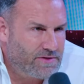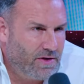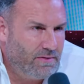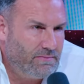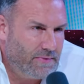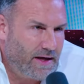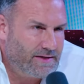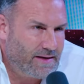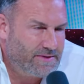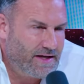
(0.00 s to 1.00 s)
result.
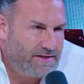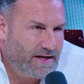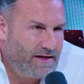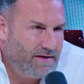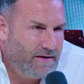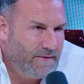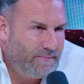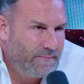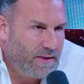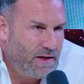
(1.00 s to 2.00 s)
Nine times out of 10,
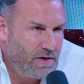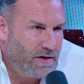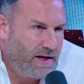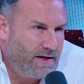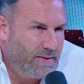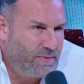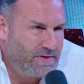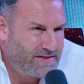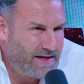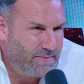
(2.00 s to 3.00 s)
you're going to end up
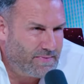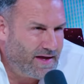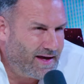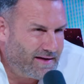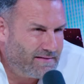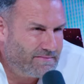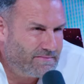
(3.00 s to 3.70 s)
with the same thing.